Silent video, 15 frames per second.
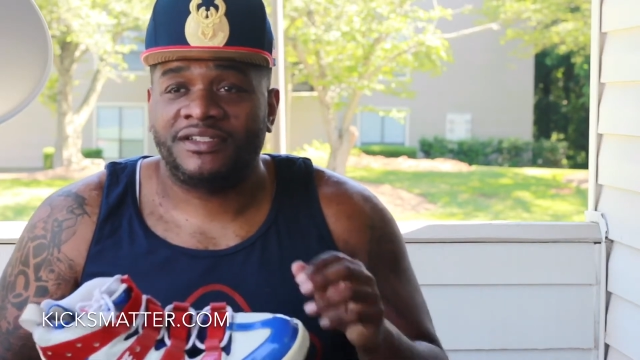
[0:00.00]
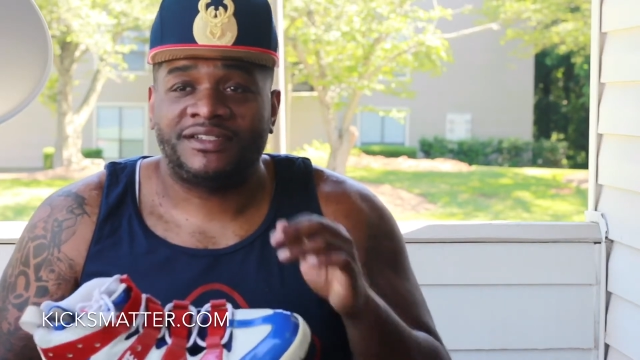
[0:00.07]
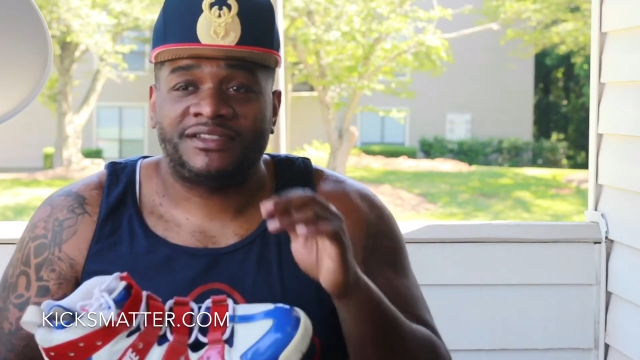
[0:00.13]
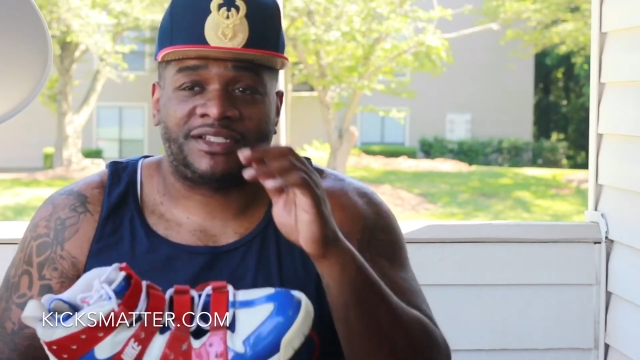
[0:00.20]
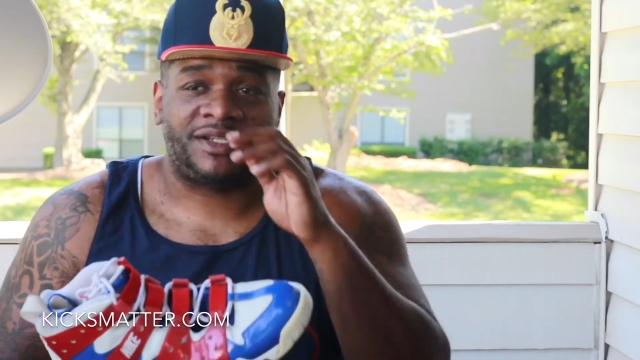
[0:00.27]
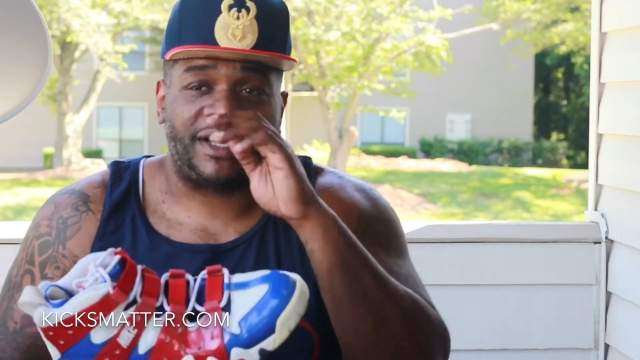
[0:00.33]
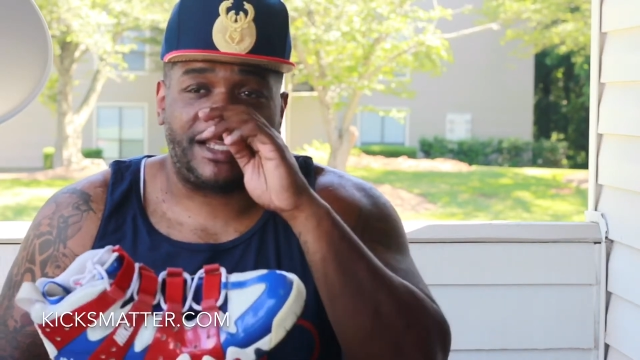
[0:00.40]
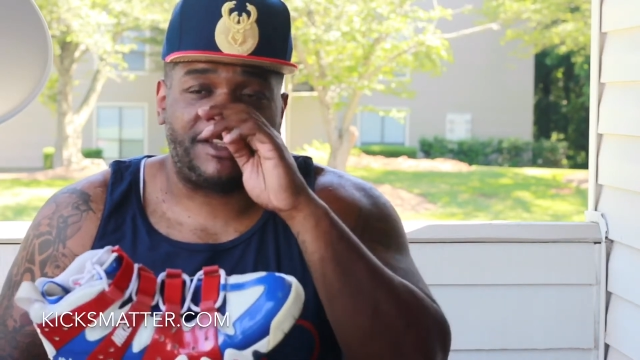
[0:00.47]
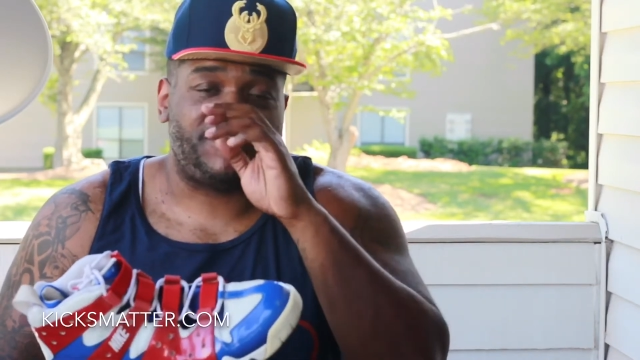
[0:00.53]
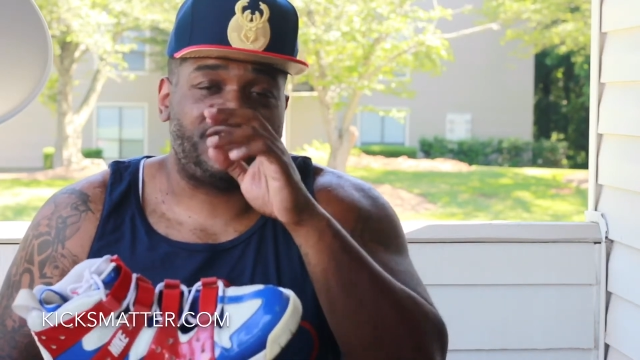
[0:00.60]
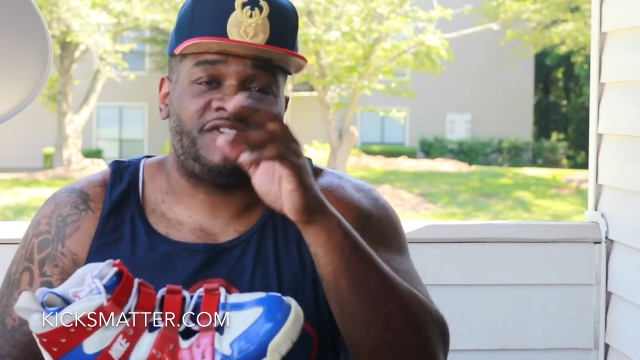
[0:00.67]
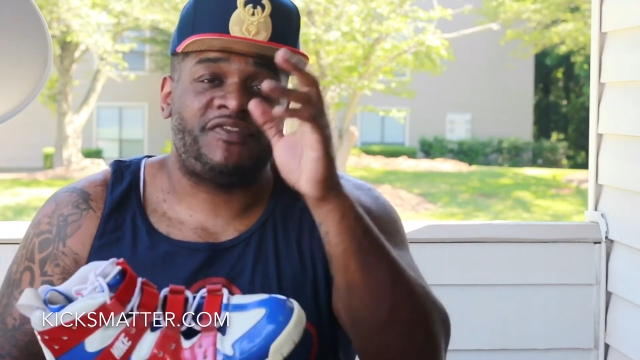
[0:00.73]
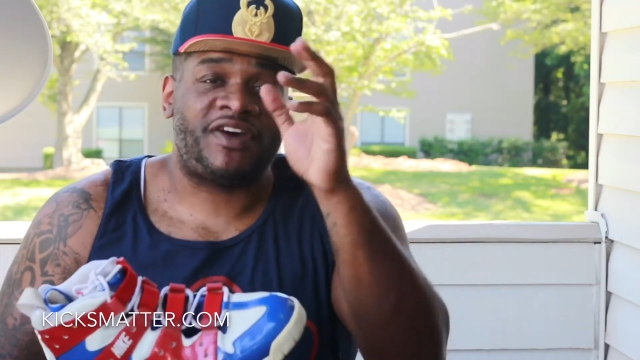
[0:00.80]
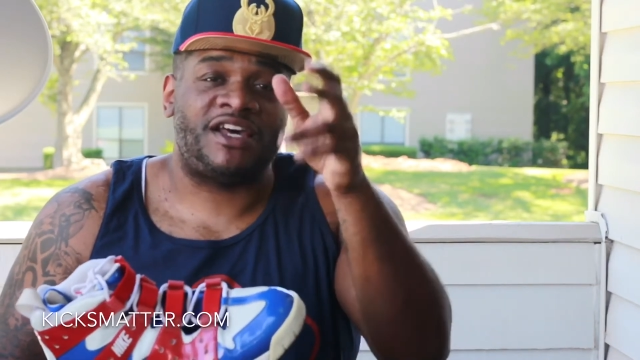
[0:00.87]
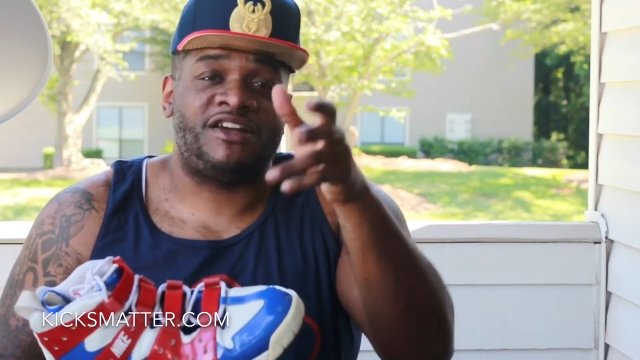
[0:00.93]
So they was
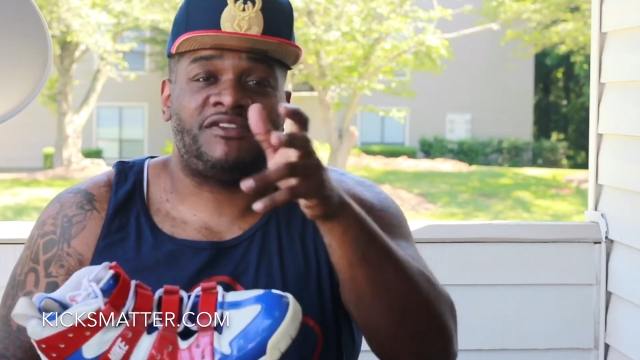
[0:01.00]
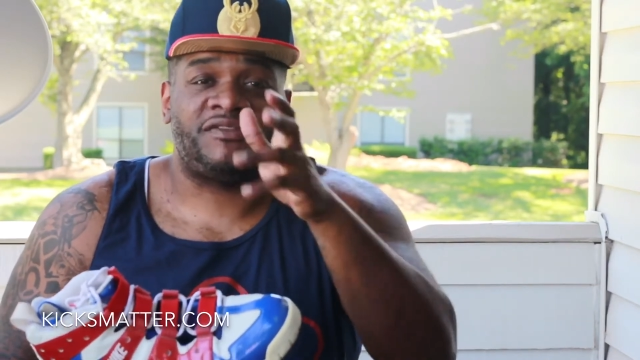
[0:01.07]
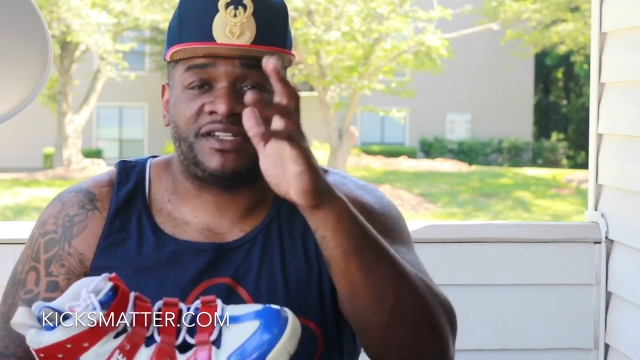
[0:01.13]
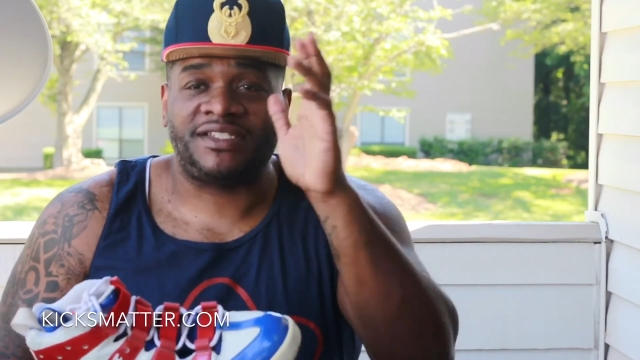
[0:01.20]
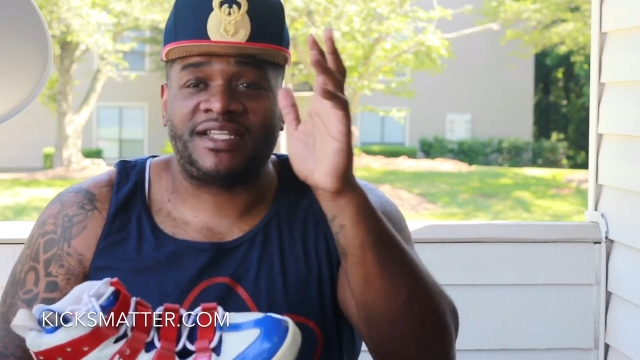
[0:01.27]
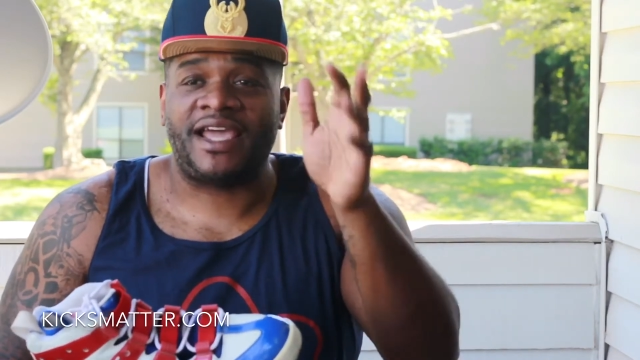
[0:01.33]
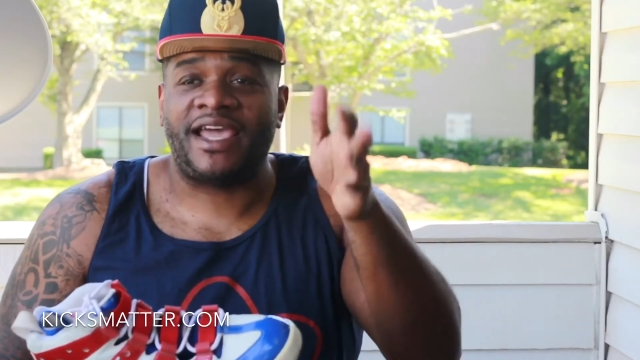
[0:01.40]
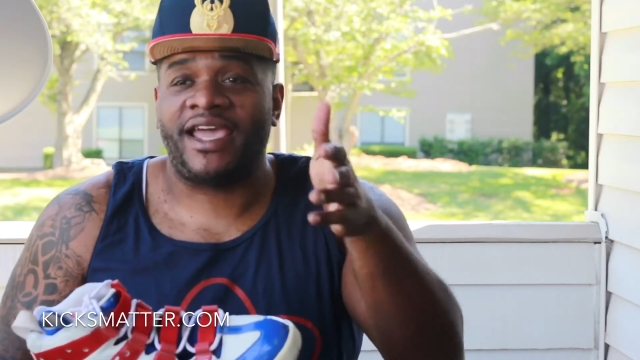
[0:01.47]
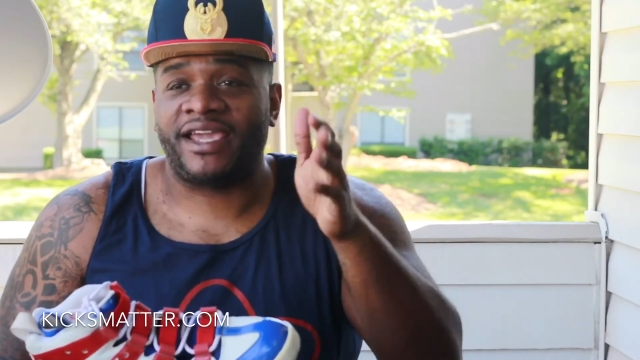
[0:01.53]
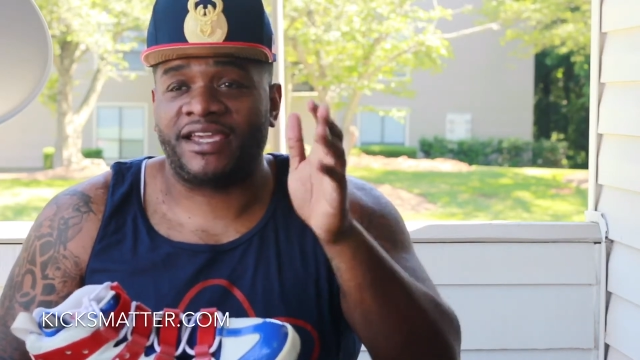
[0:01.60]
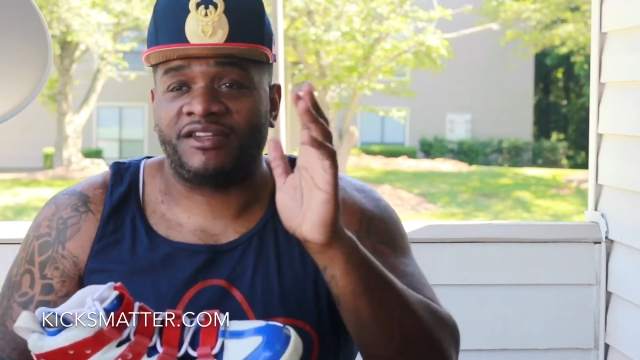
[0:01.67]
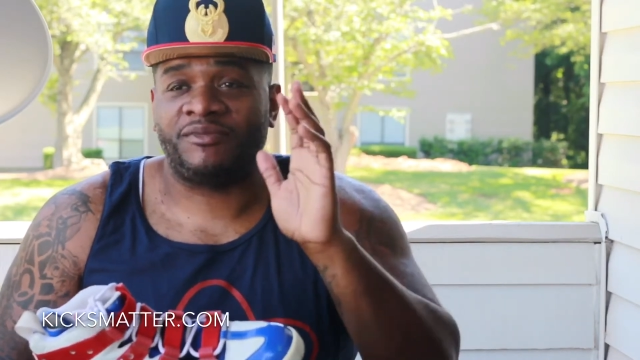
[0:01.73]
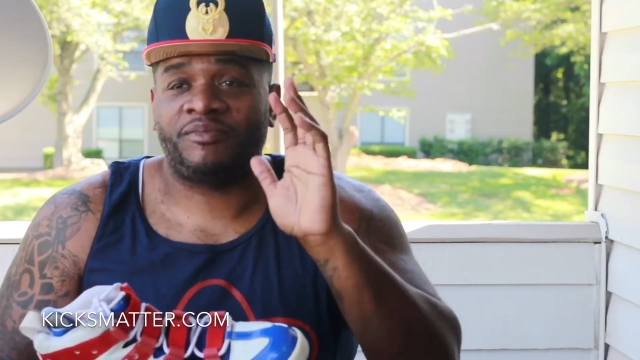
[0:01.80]
finna fight over a tag and a